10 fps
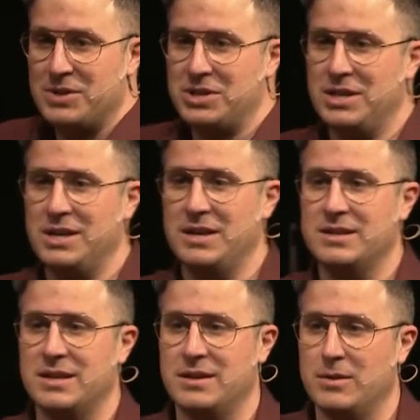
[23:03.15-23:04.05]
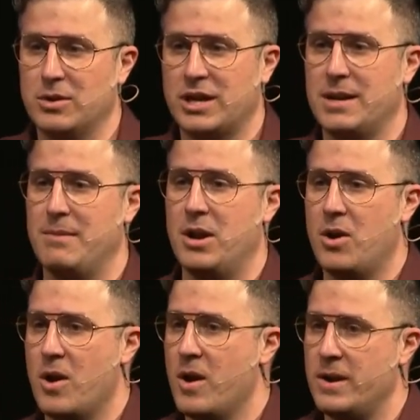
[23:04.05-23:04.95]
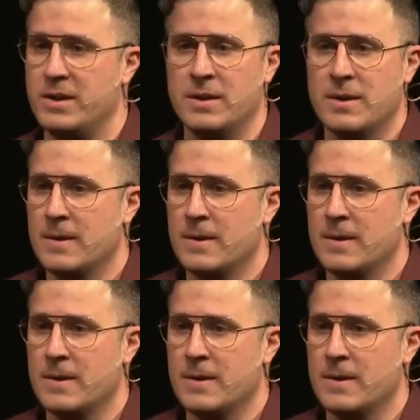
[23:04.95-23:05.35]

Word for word: machines and they're looking at my heart and